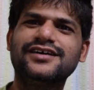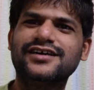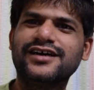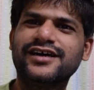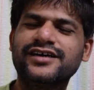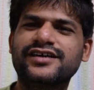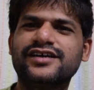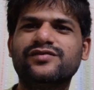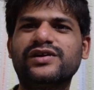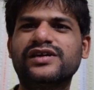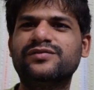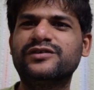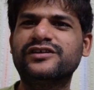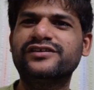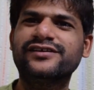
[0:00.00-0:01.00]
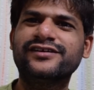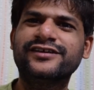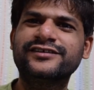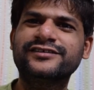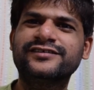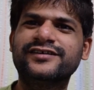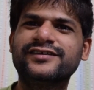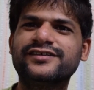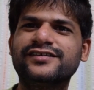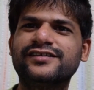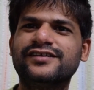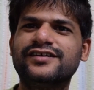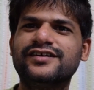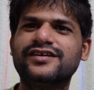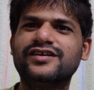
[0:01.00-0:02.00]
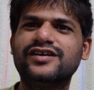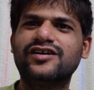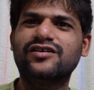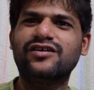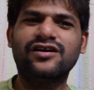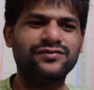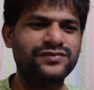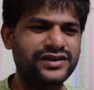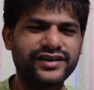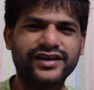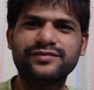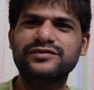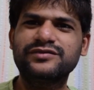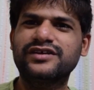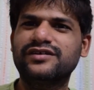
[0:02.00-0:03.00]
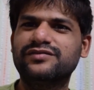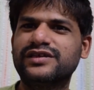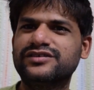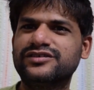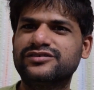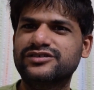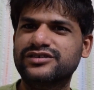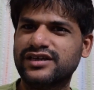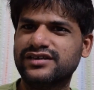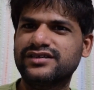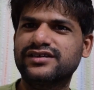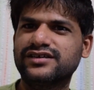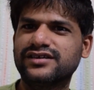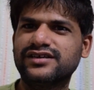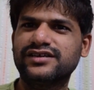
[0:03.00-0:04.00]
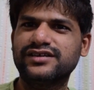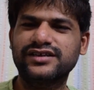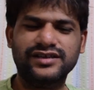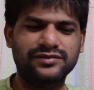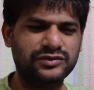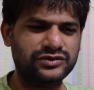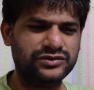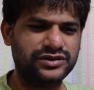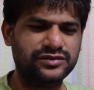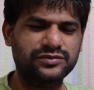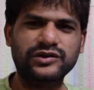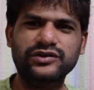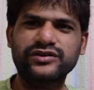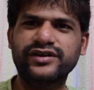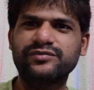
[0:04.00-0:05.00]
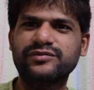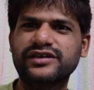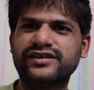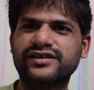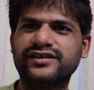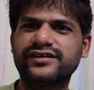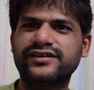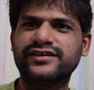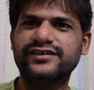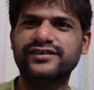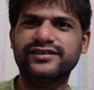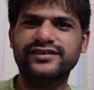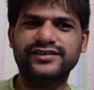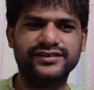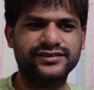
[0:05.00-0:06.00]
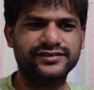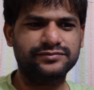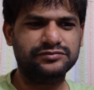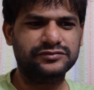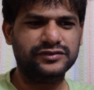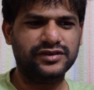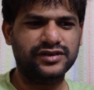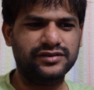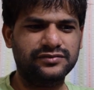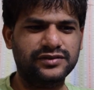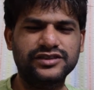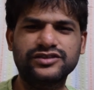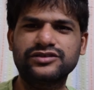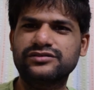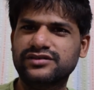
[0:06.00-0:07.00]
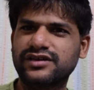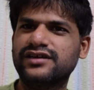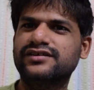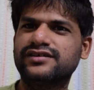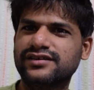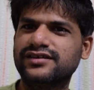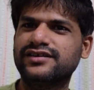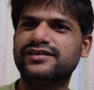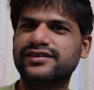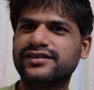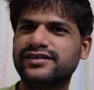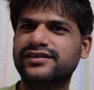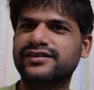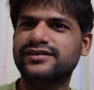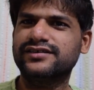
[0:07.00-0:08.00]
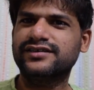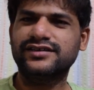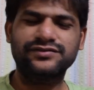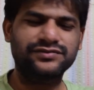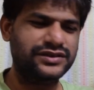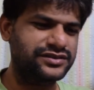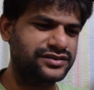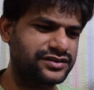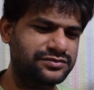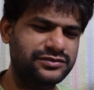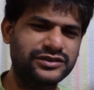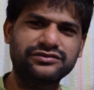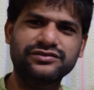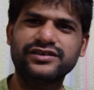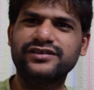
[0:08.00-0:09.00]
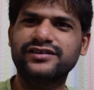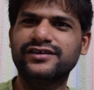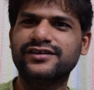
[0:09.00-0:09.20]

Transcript: Hi, welcome to the Linux channel. Oftentimes, once you start learning about programming and once you start learning the differences between